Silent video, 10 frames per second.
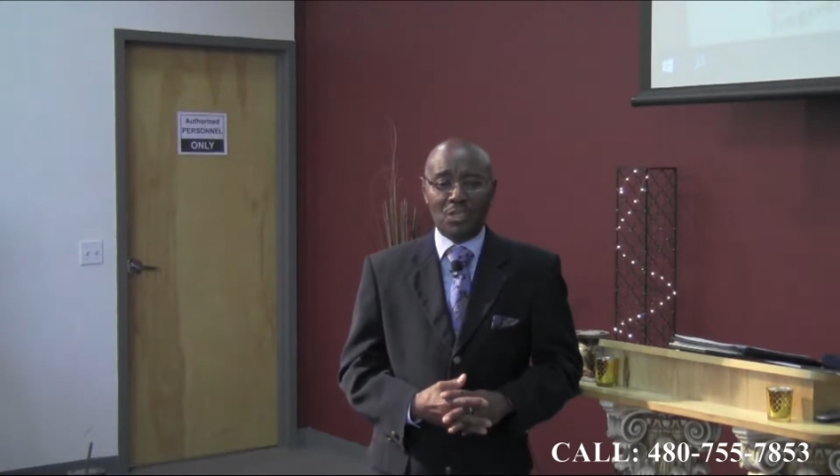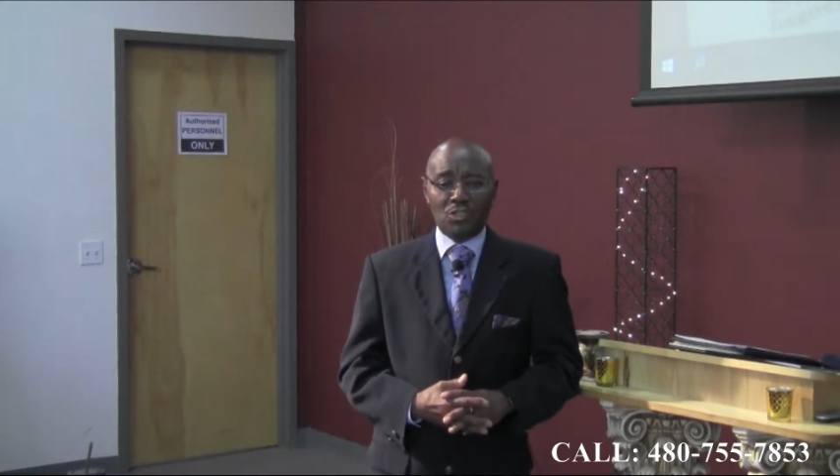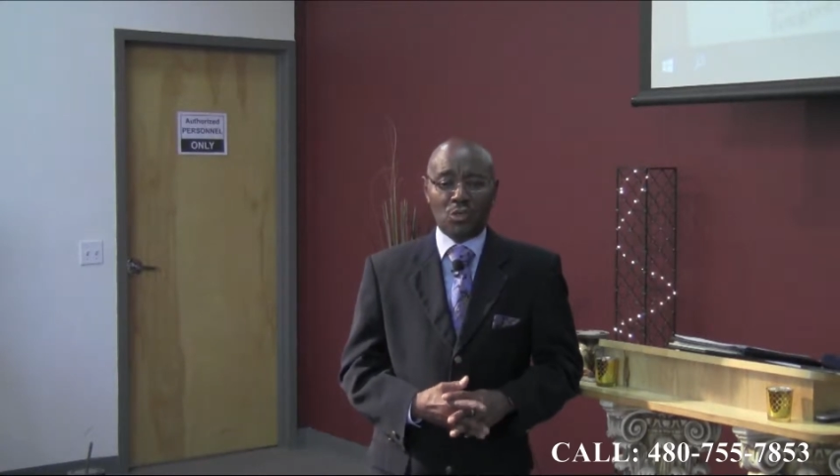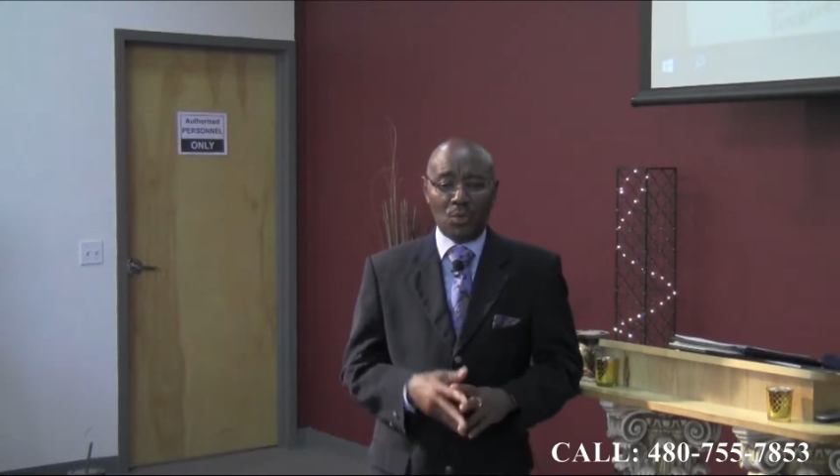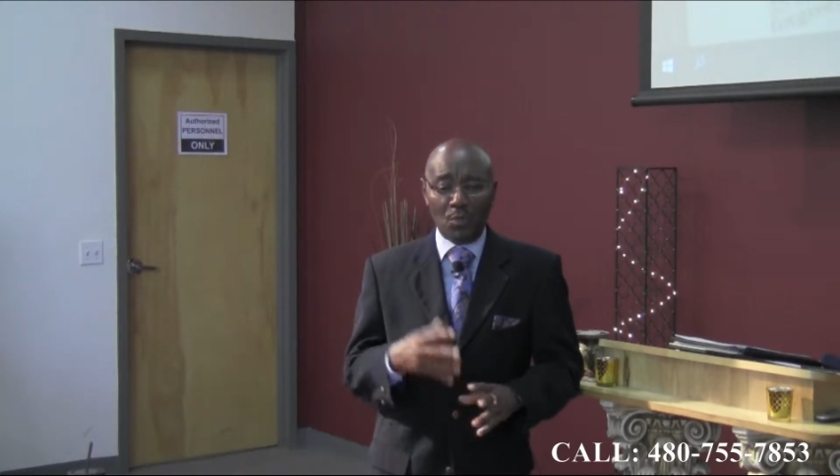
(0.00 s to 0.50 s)

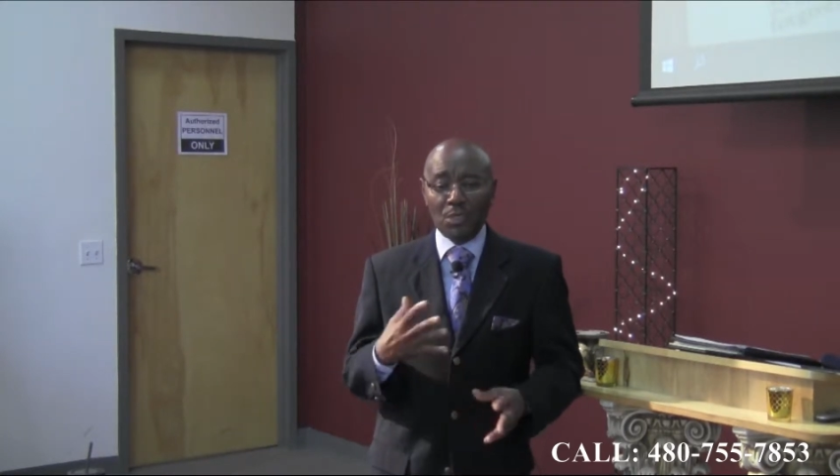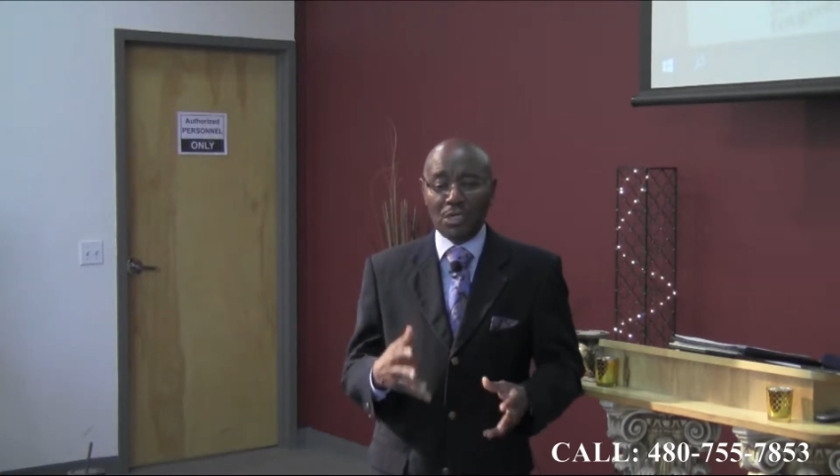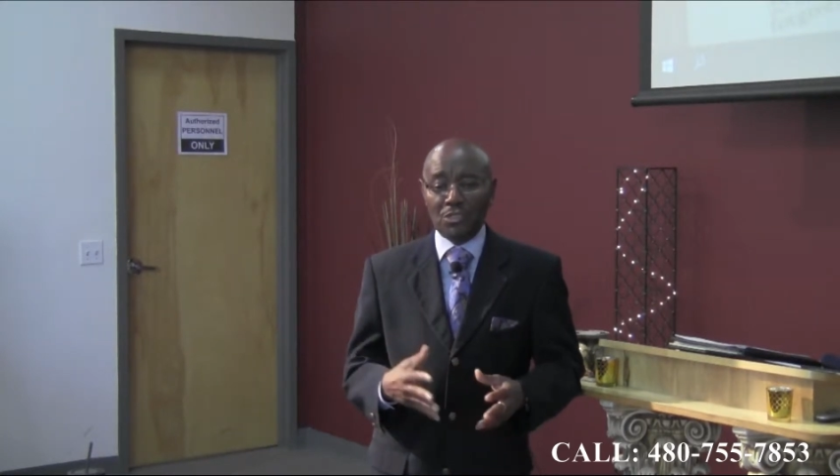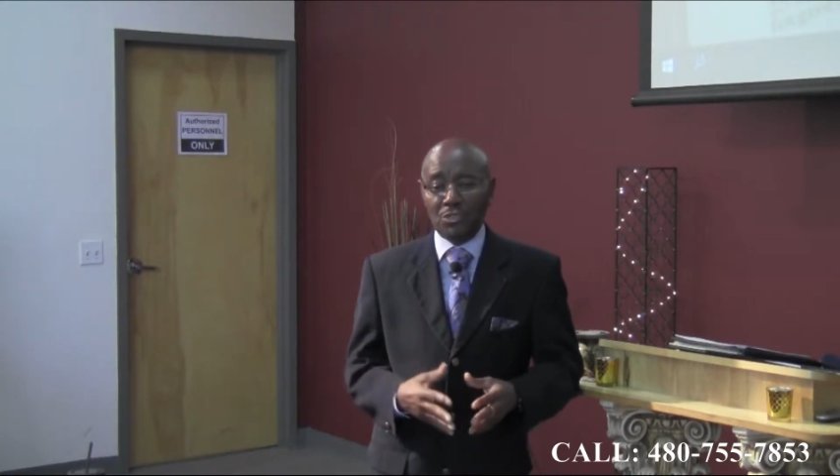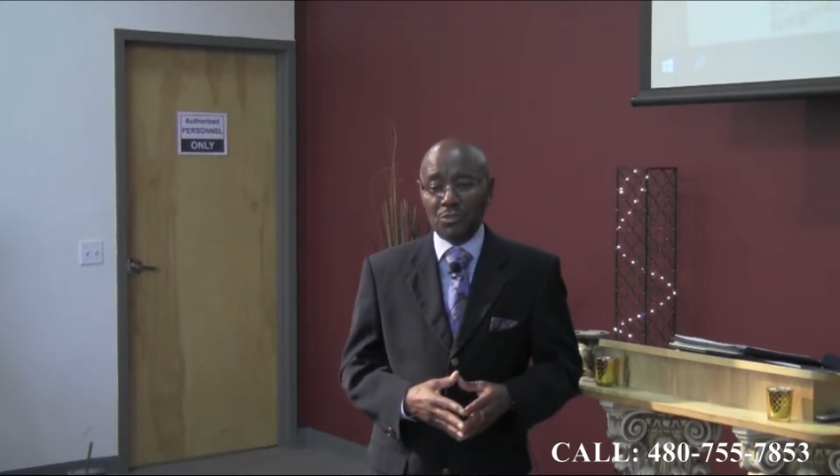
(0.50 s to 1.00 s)
So what we're
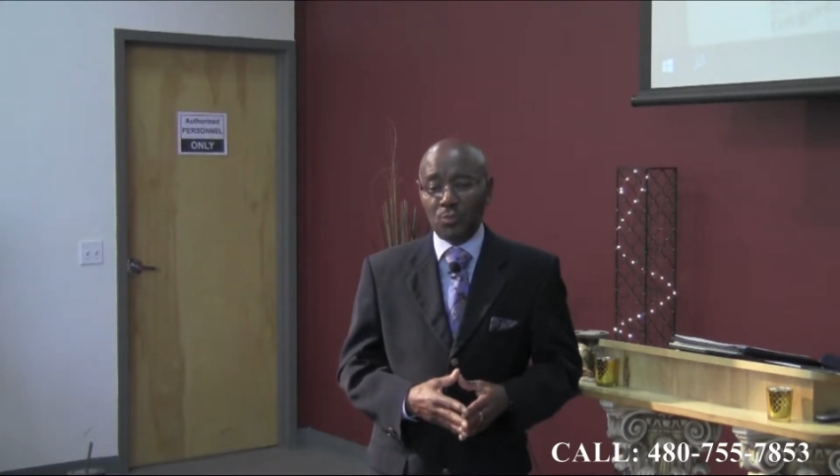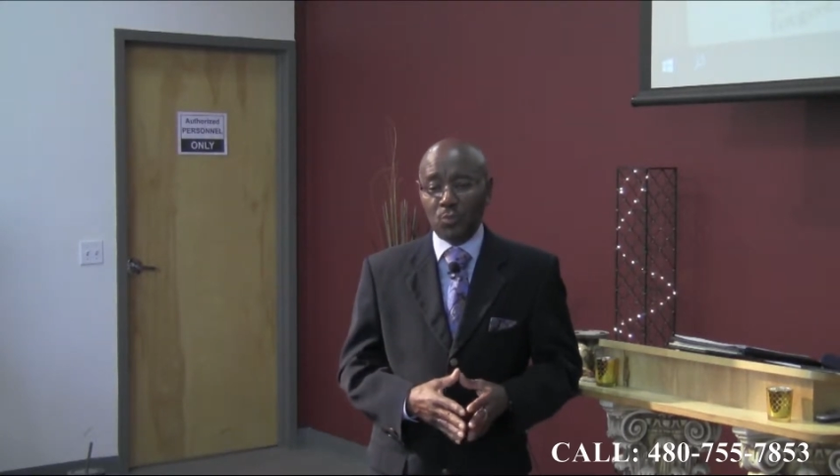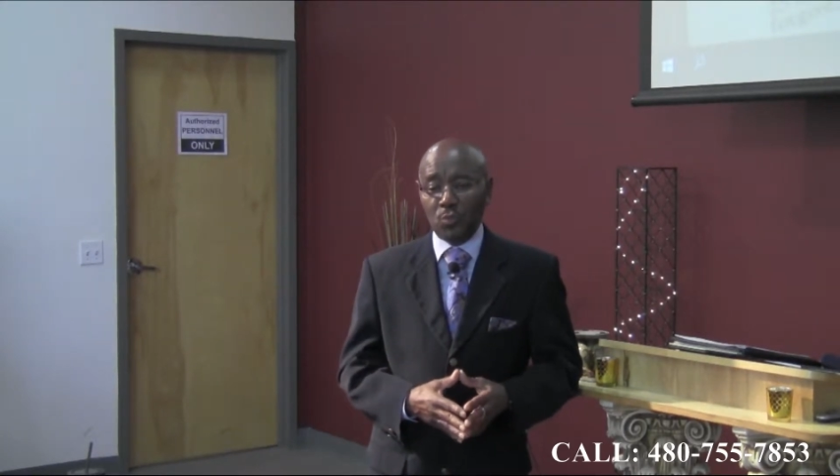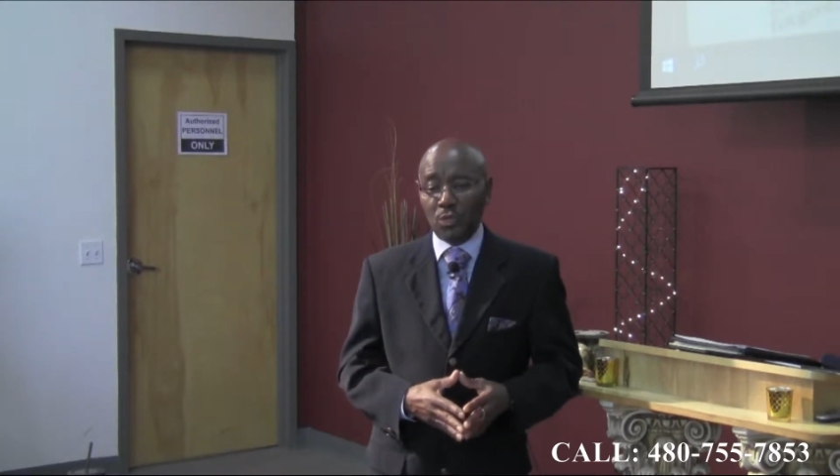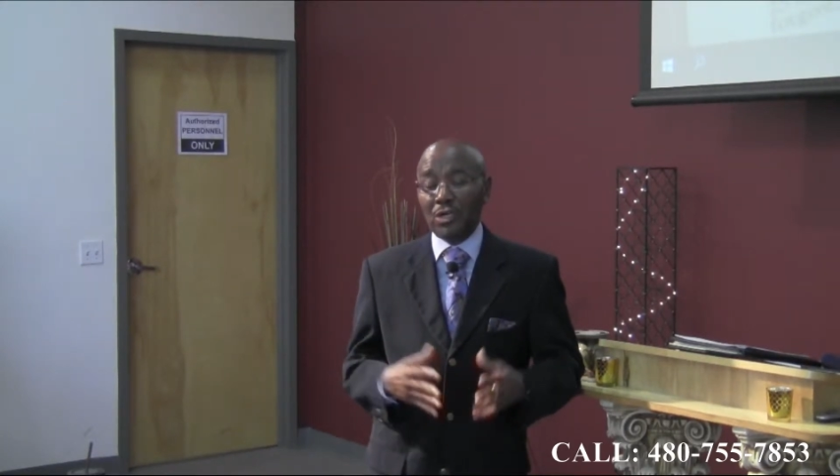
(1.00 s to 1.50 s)
going to do, we're